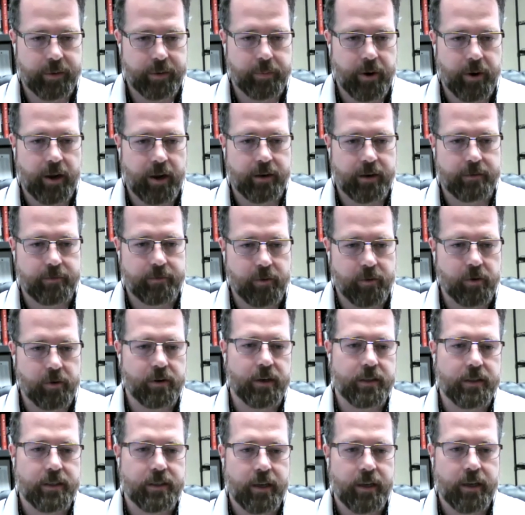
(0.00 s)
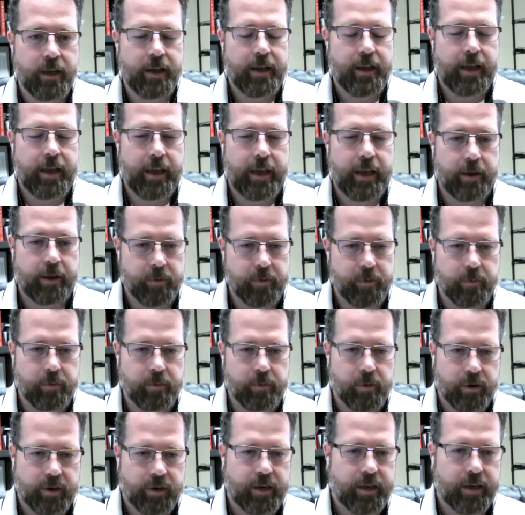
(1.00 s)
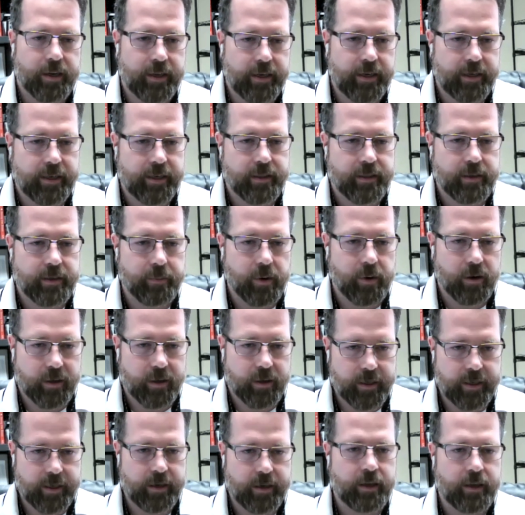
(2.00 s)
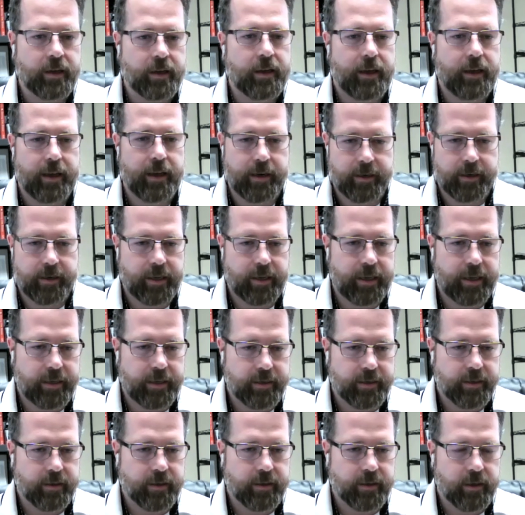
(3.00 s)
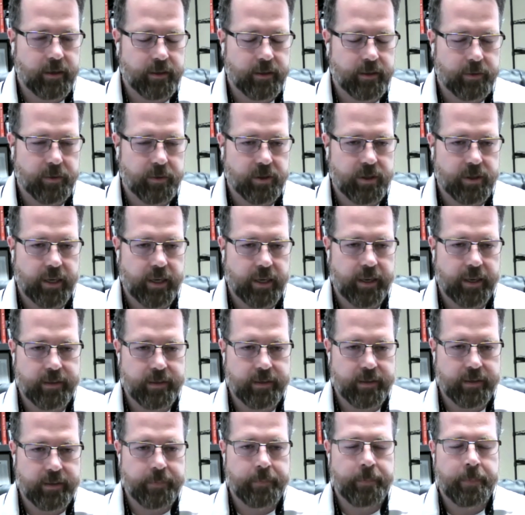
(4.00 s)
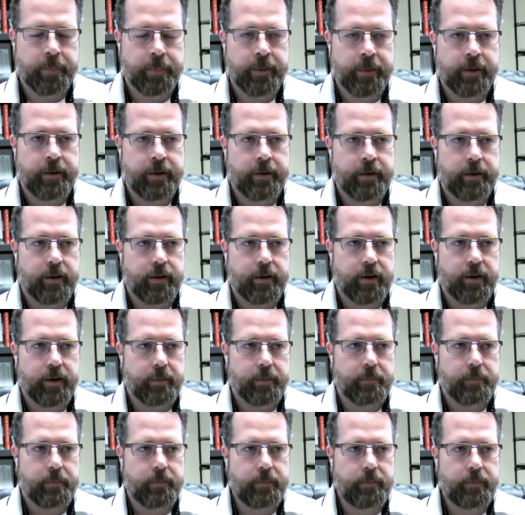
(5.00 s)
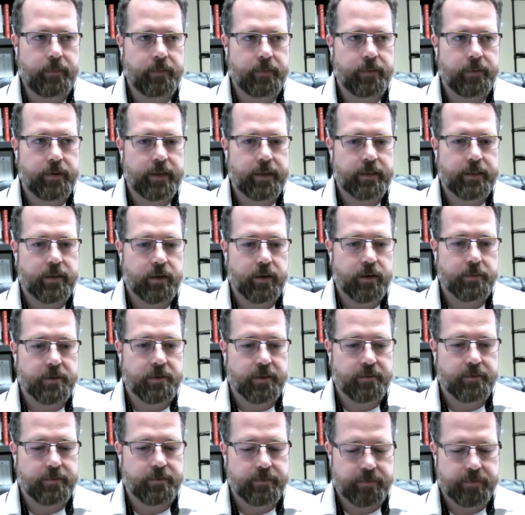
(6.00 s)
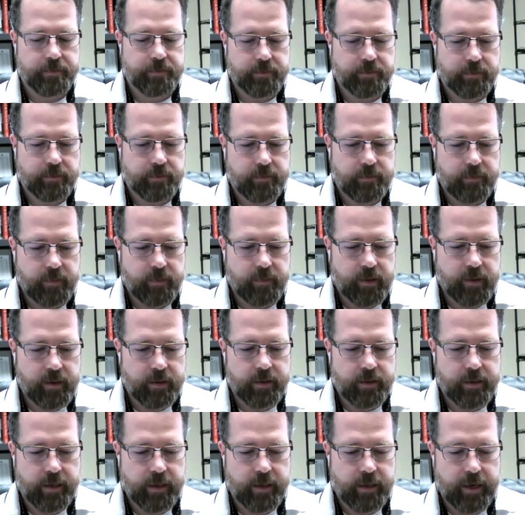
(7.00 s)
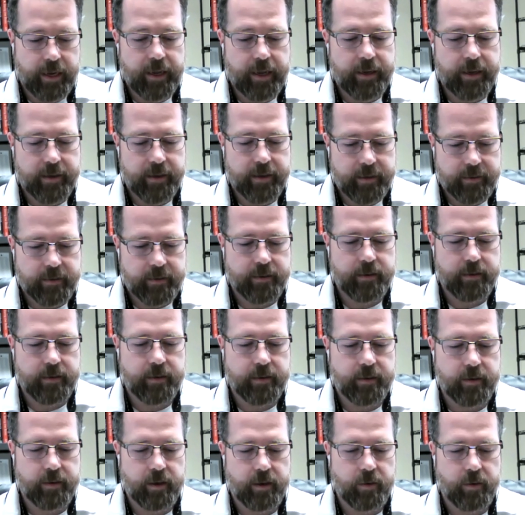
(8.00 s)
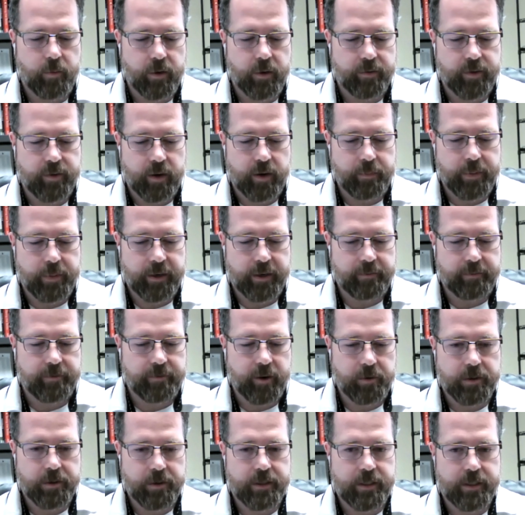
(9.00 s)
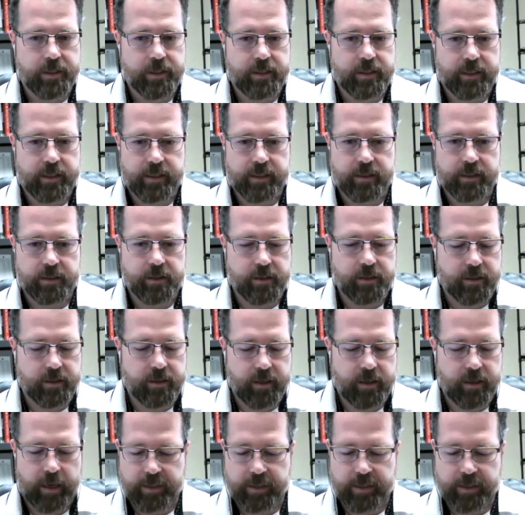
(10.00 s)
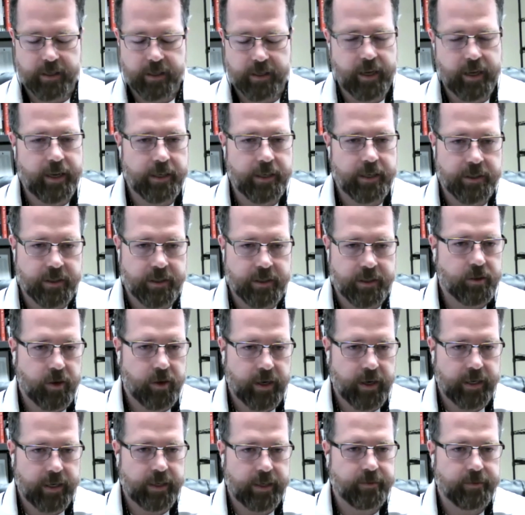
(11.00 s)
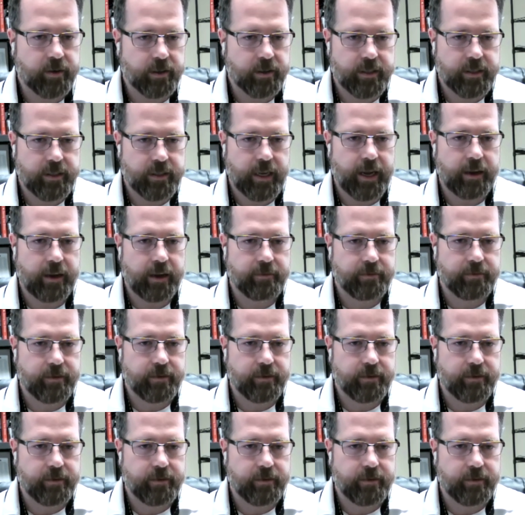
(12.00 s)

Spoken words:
product for us, and we'll work on getting it to market and into the customer's hands. In terms of today, one of our big focuses is just education and training of our staff.